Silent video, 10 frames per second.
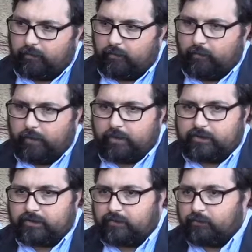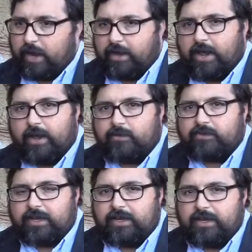We are right now
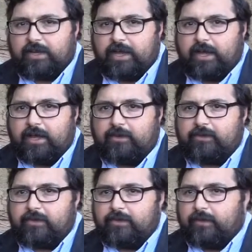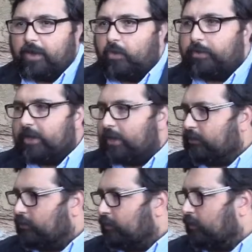standing at the
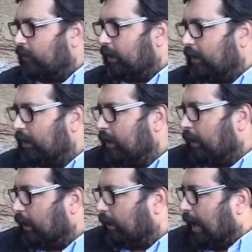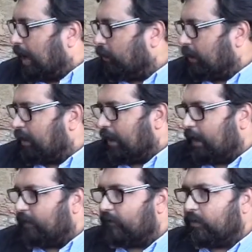opening to the lagering
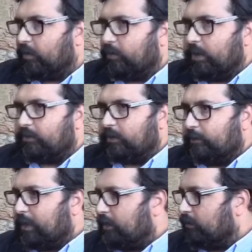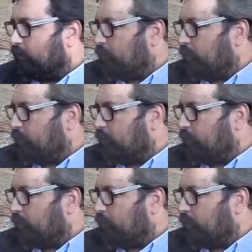cave for Russell and Peters